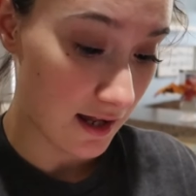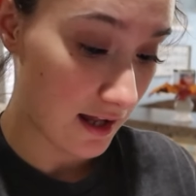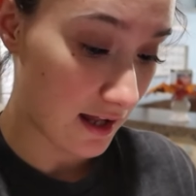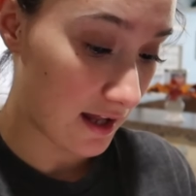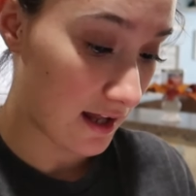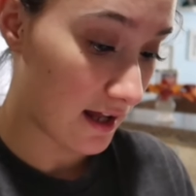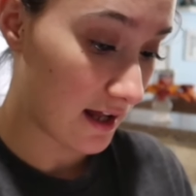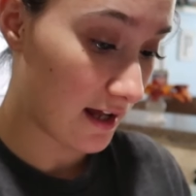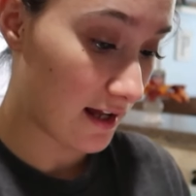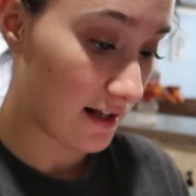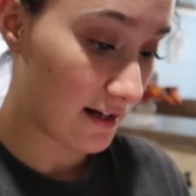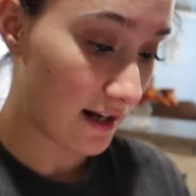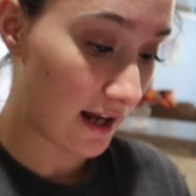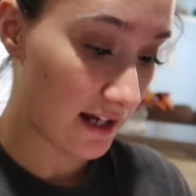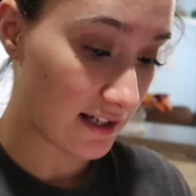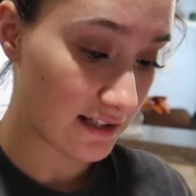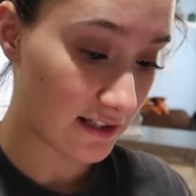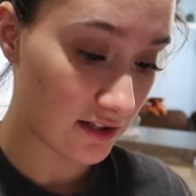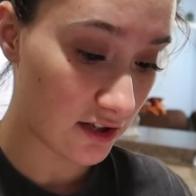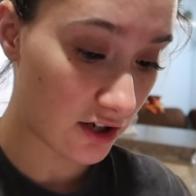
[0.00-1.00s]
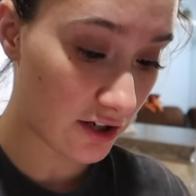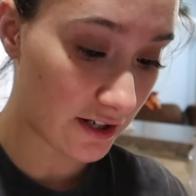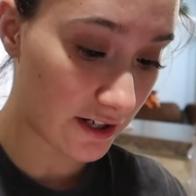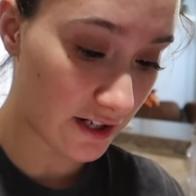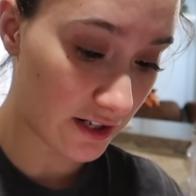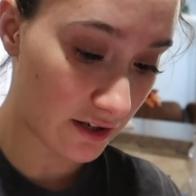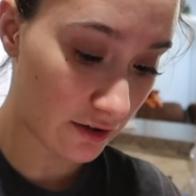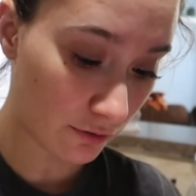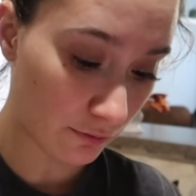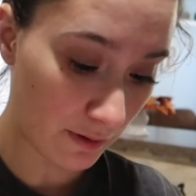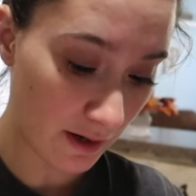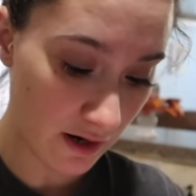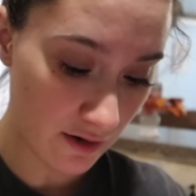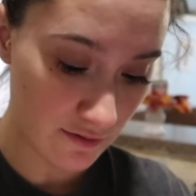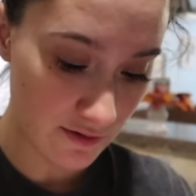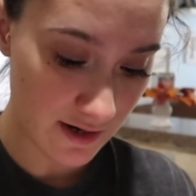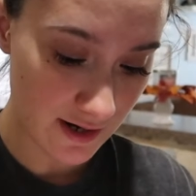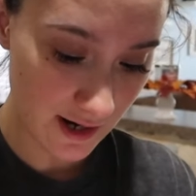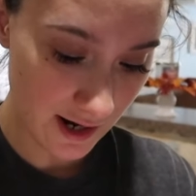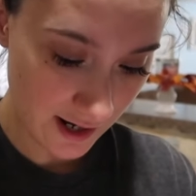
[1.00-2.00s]
and I started
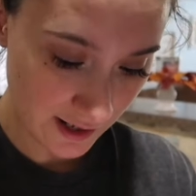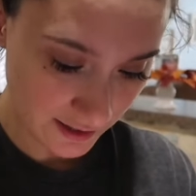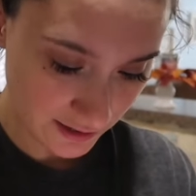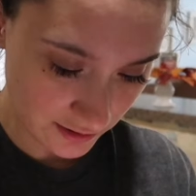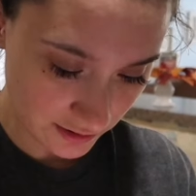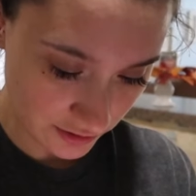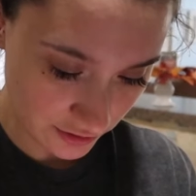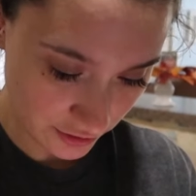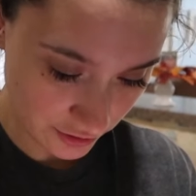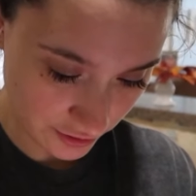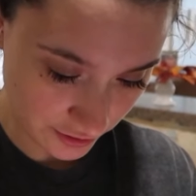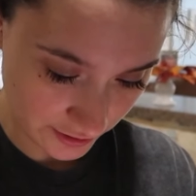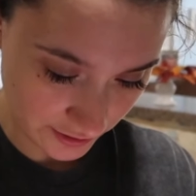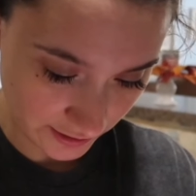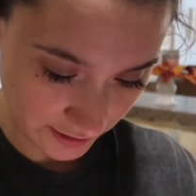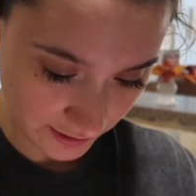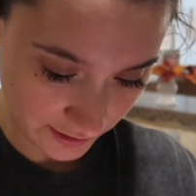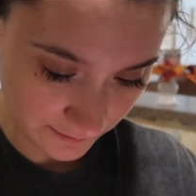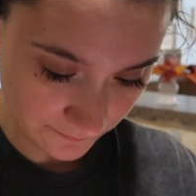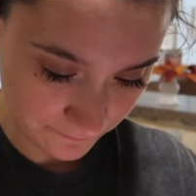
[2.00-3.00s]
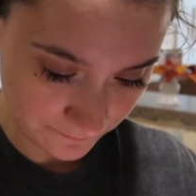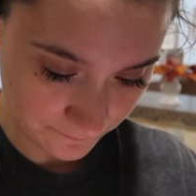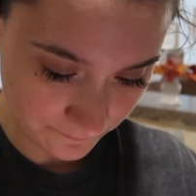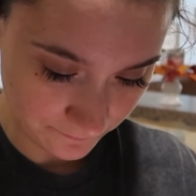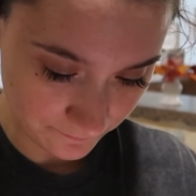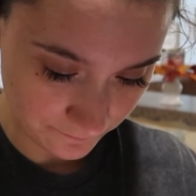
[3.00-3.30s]
around 9:30.